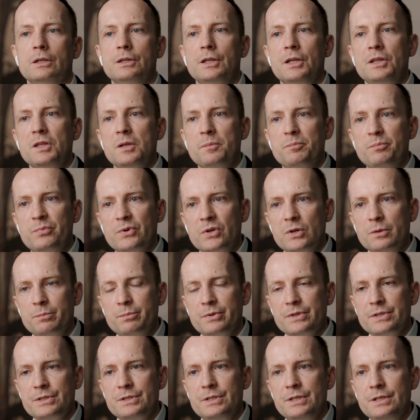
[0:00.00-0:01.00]
Then the
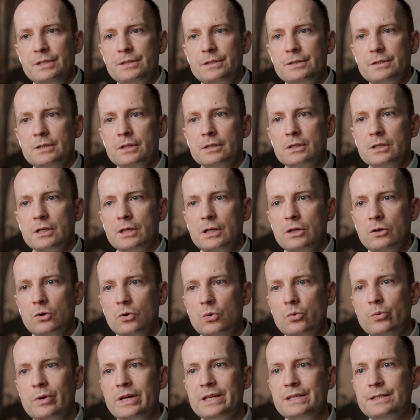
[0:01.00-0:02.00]
purpose needs that I
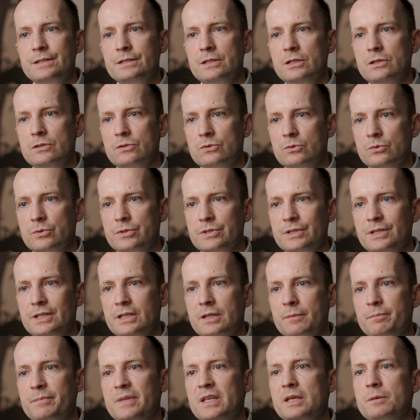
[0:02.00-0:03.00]
always need to see
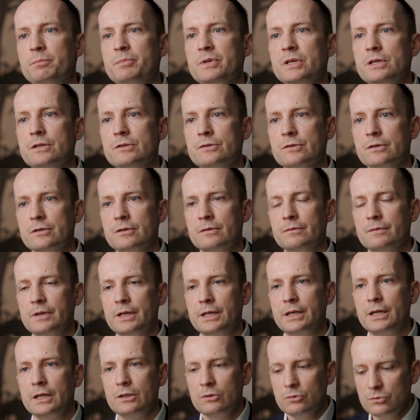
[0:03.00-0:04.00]
the big picture.
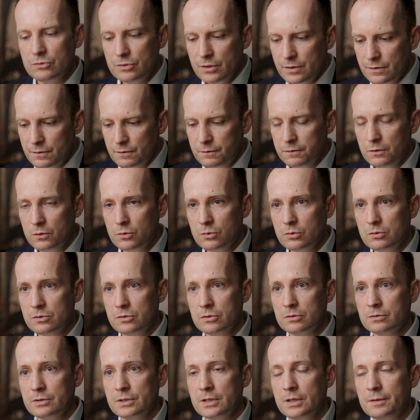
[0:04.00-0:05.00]
I cannot just
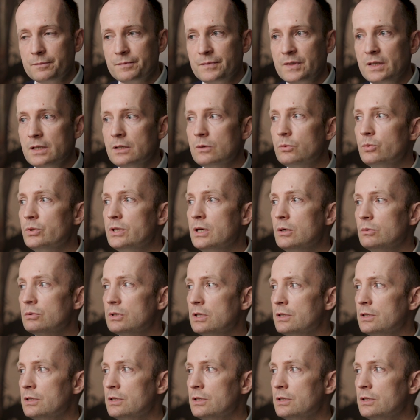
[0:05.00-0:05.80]
focus on something without